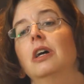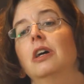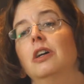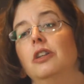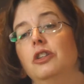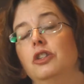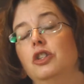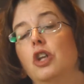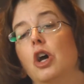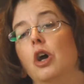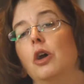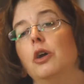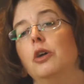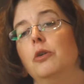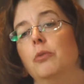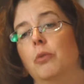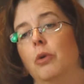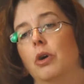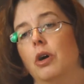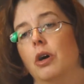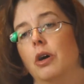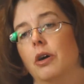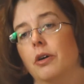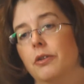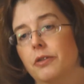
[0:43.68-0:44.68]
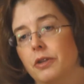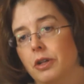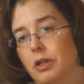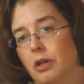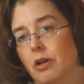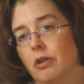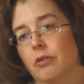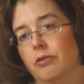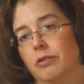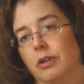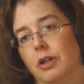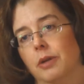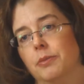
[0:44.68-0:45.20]
knowing what other
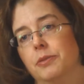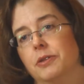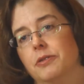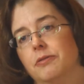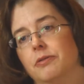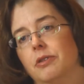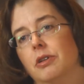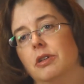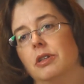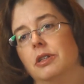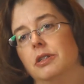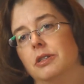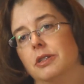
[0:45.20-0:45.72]
golf clubs have done in